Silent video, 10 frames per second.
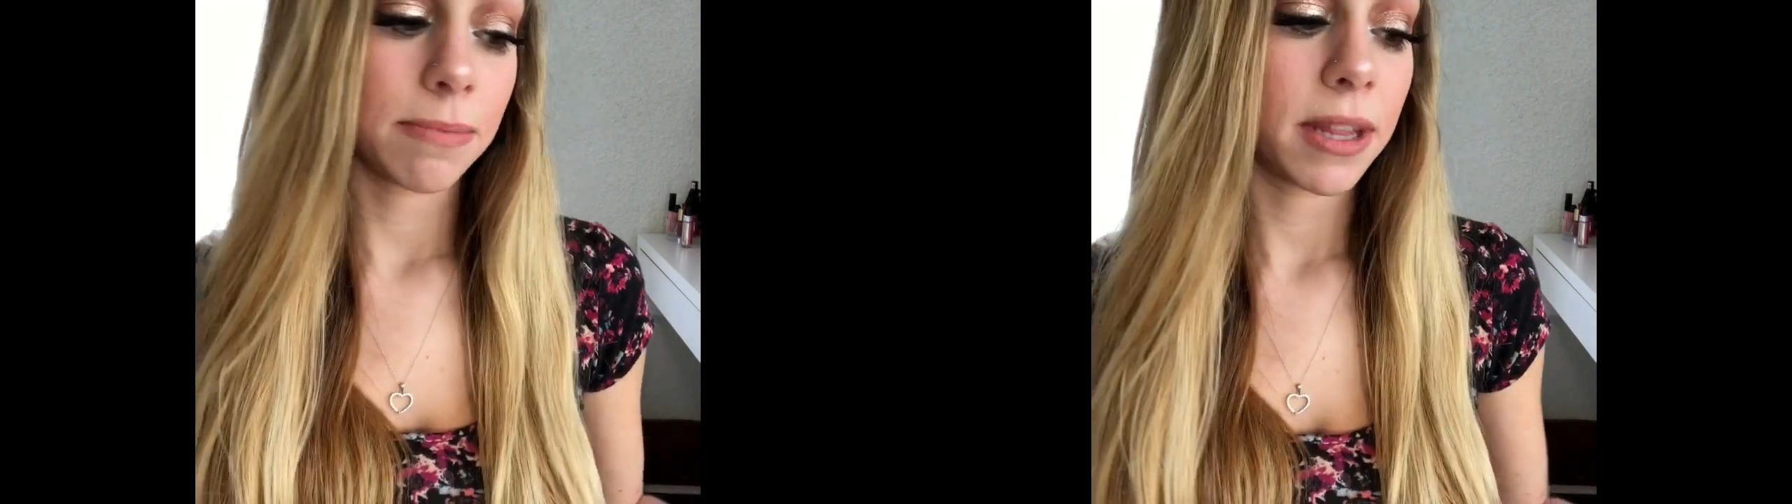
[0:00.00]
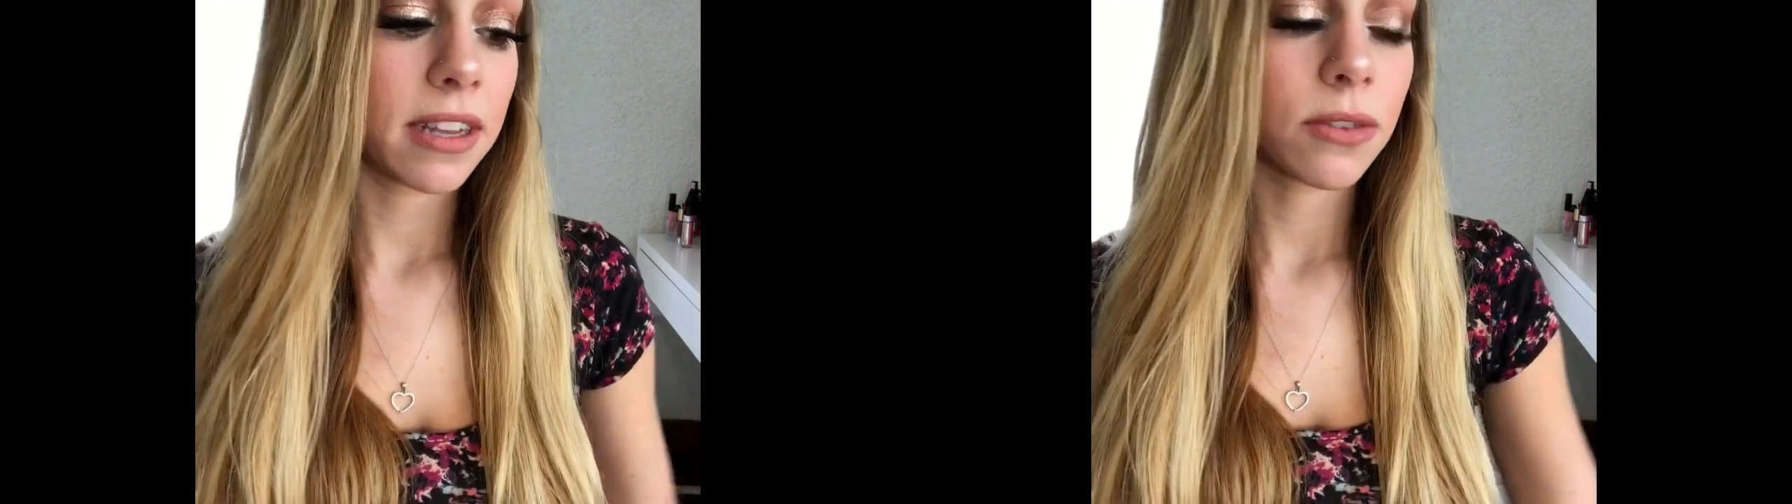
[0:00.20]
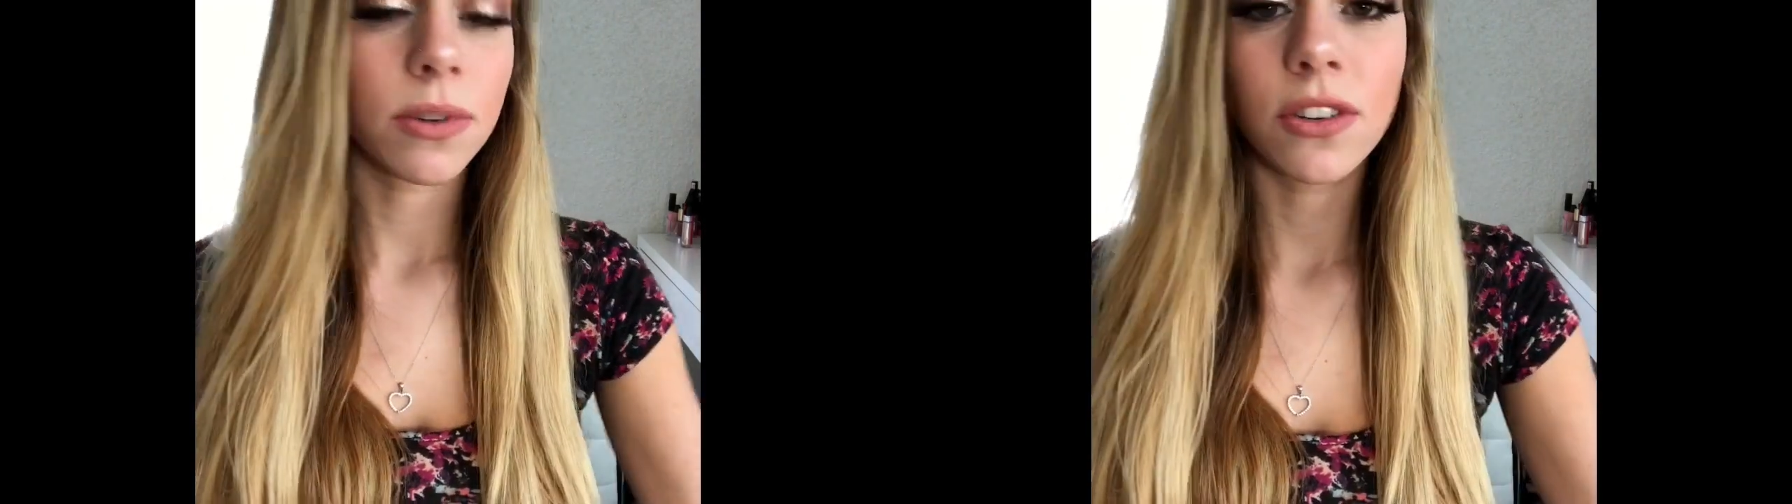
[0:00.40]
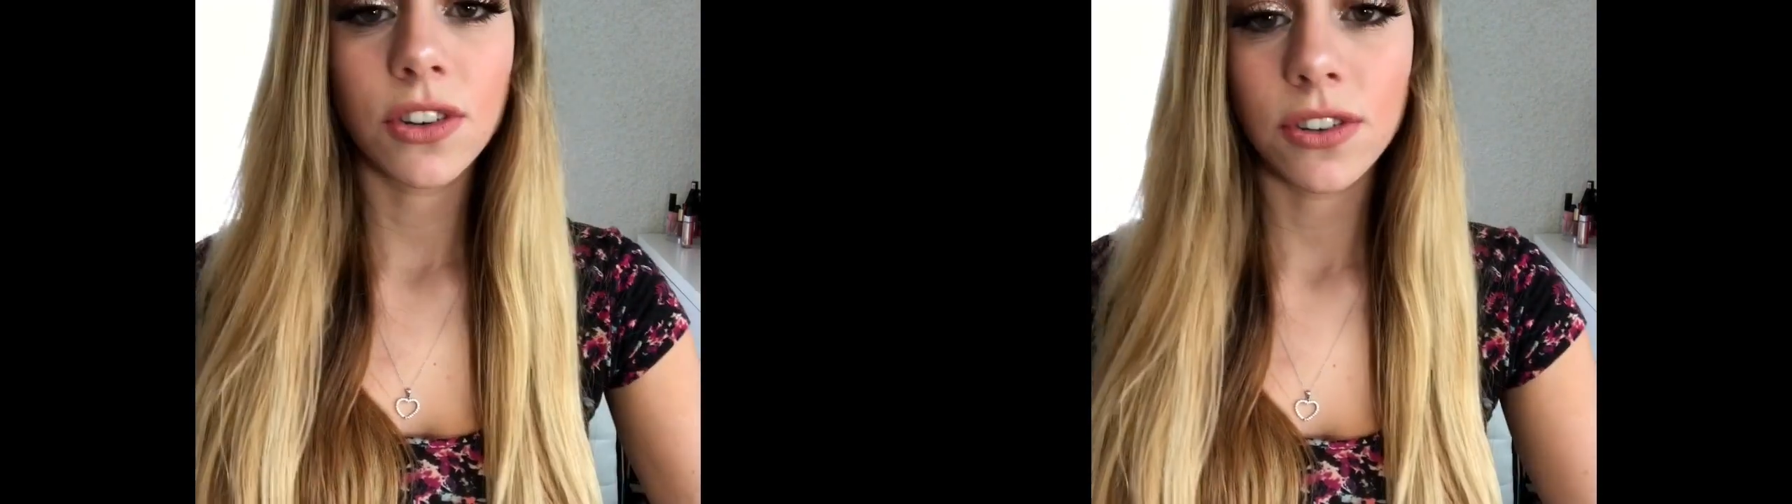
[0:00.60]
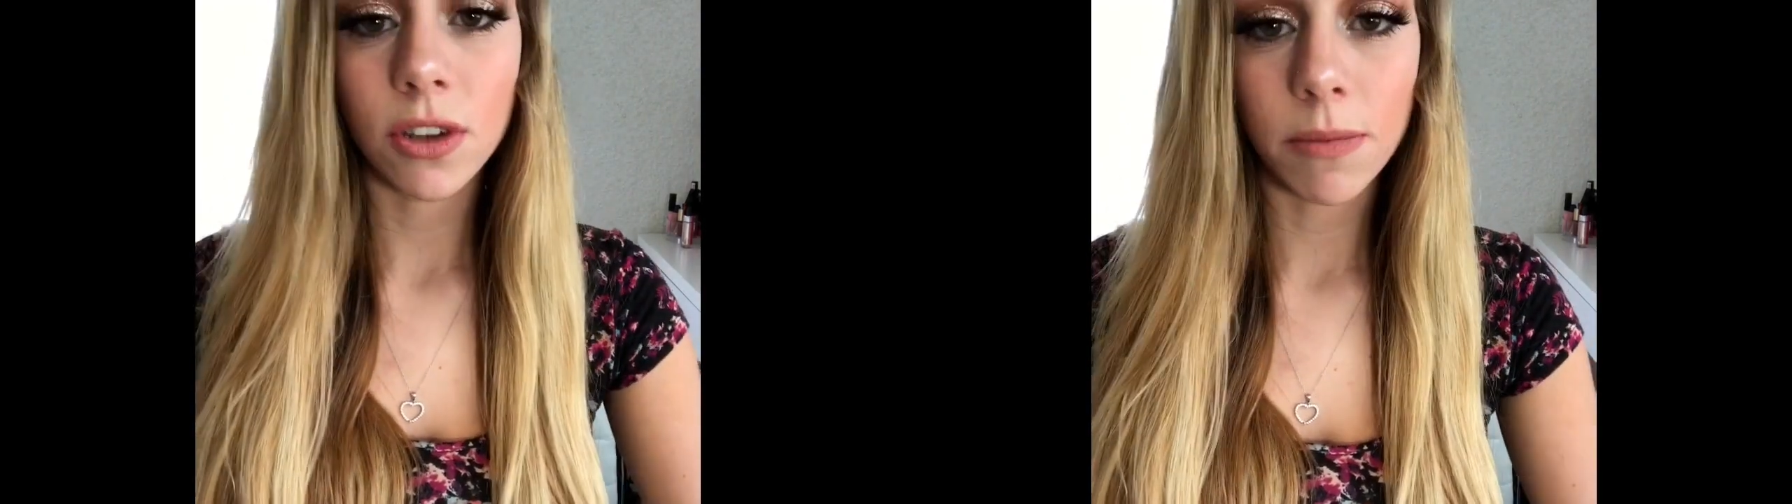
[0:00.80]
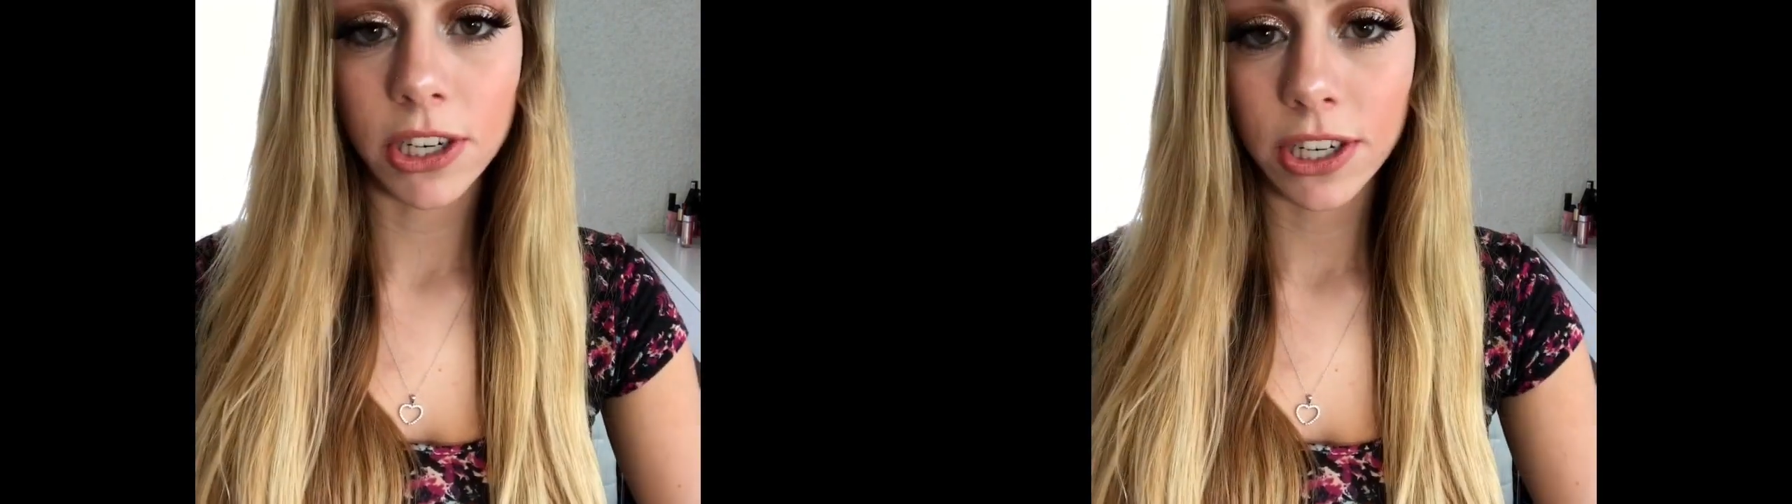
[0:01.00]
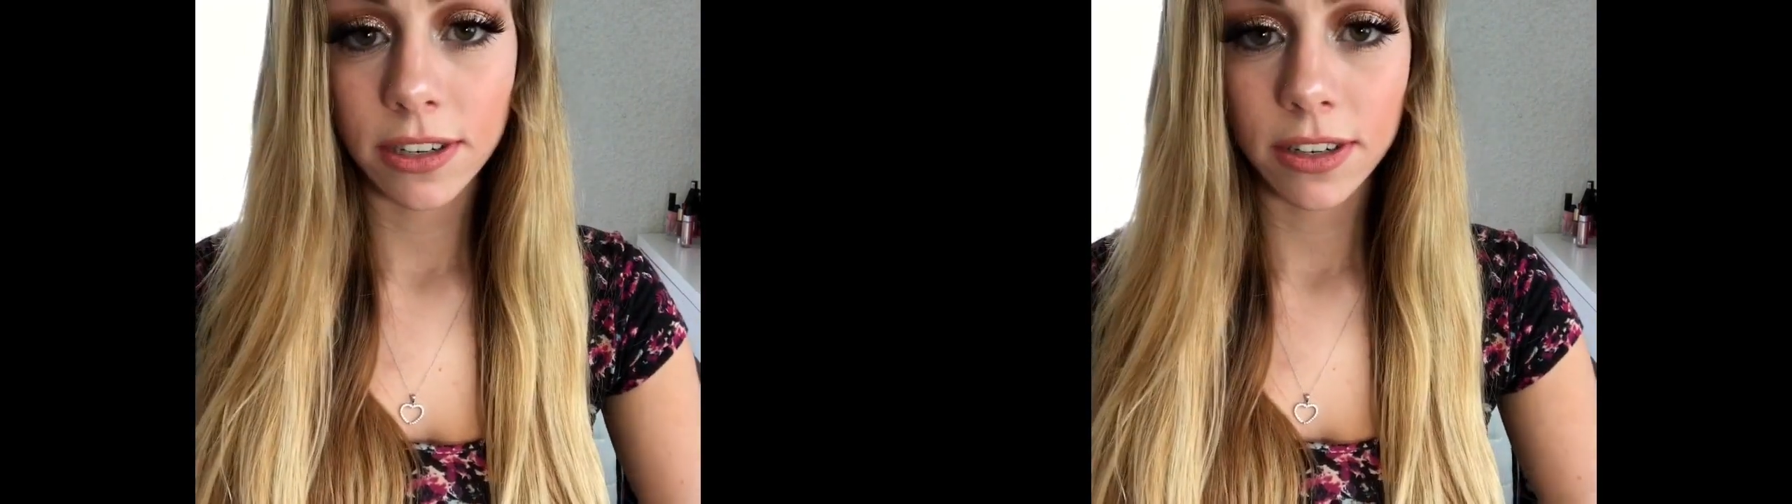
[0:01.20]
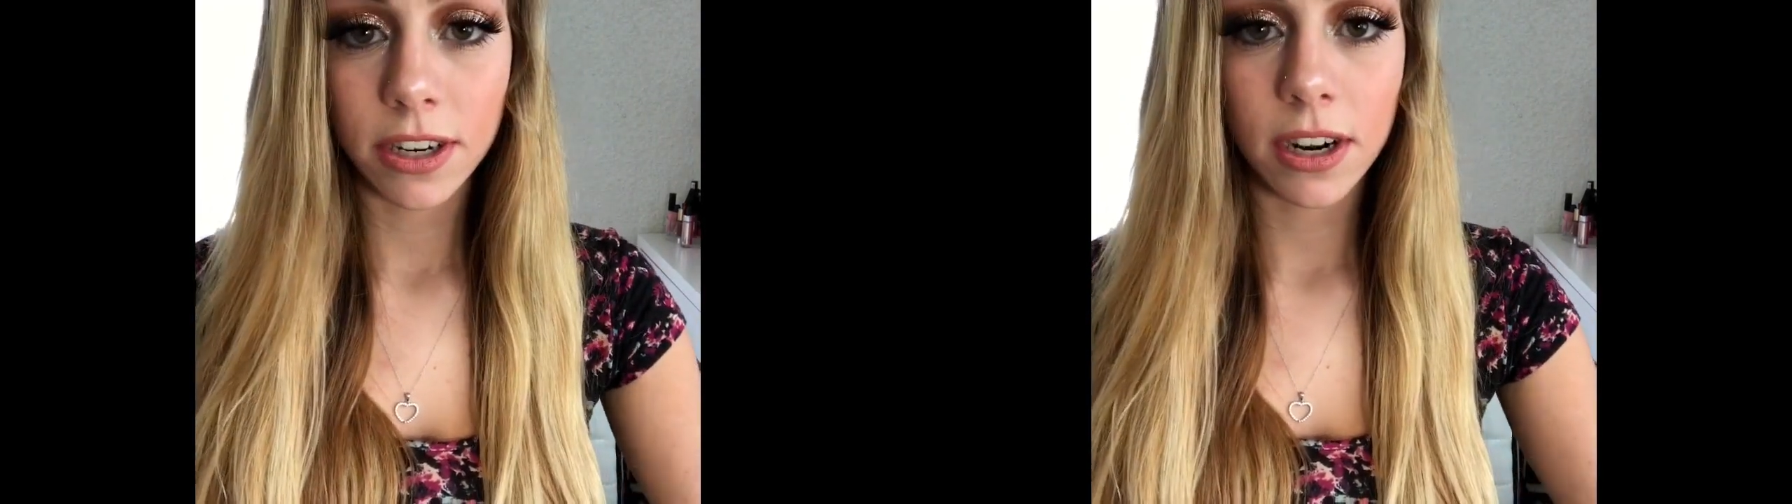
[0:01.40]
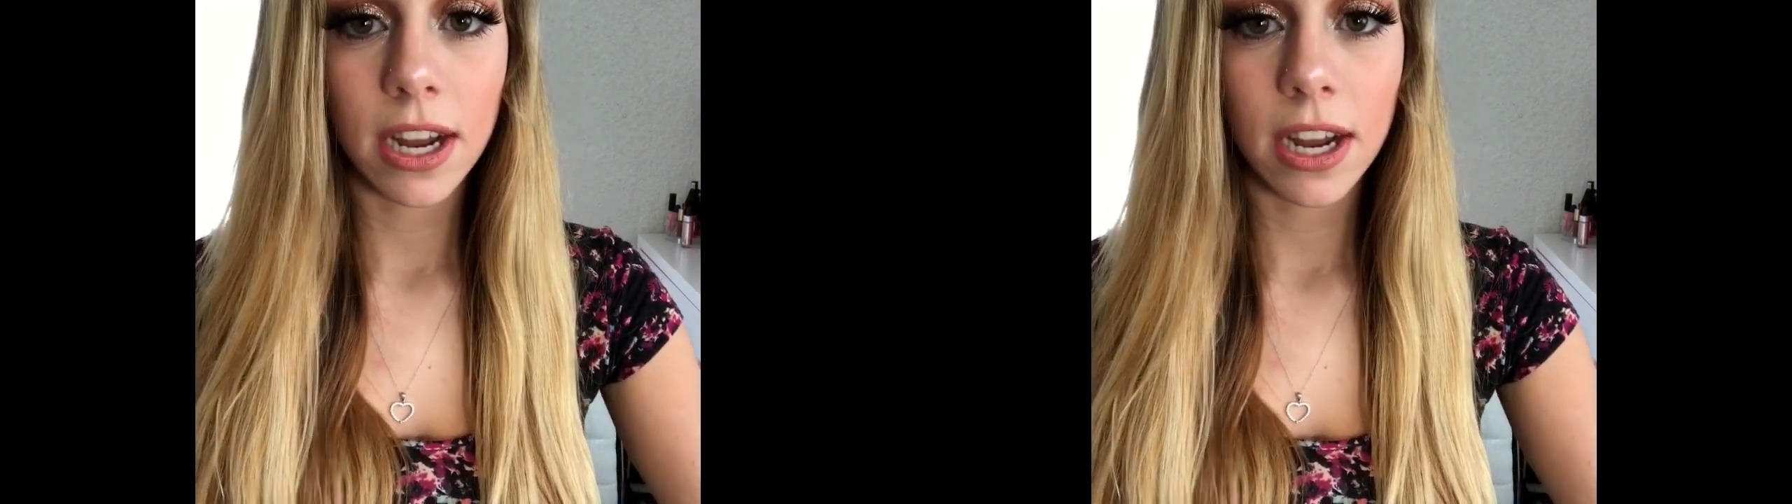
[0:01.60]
but this one's just so much easier,